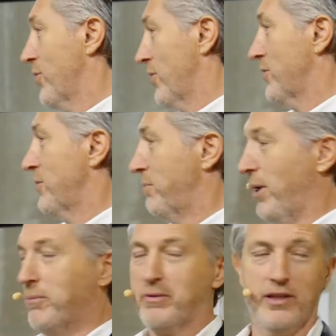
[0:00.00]
course, we
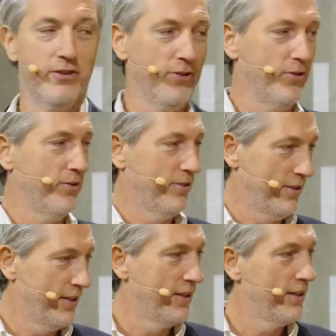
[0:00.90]
bumped into
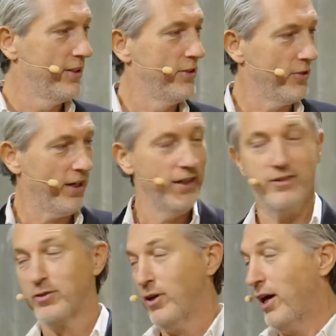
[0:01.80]
you
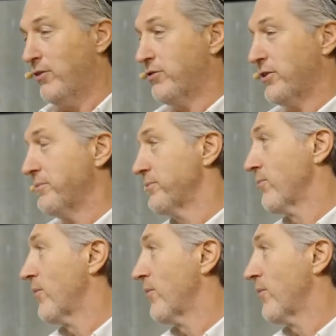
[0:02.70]
guys, to Laufen,